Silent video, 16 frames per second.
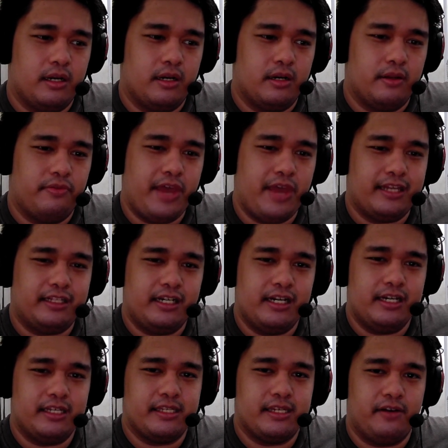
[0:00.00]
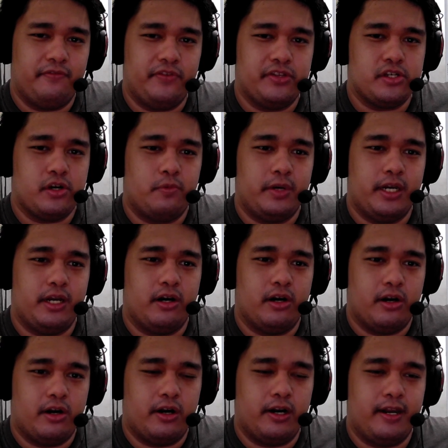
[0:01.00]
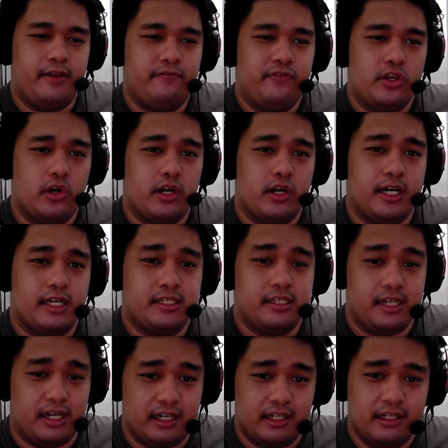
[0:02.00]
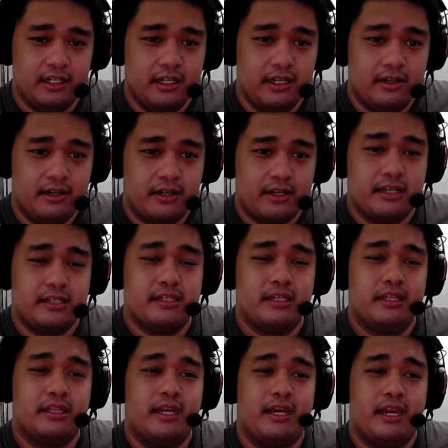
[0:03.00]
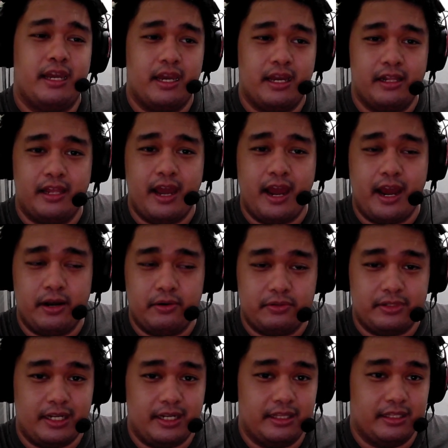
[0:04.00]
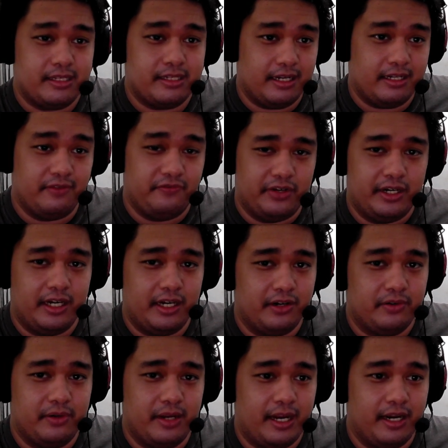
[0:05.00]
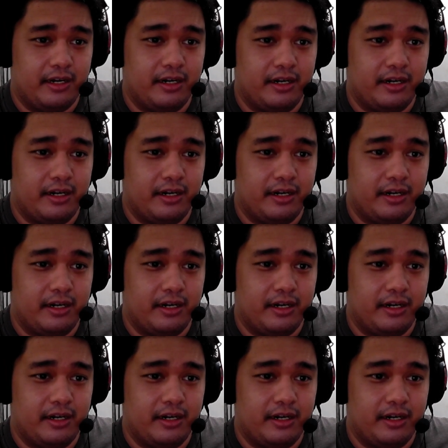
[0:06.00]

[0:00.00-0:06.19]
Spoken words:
That in itself is already hard if you're cussing the hell out inside the video, and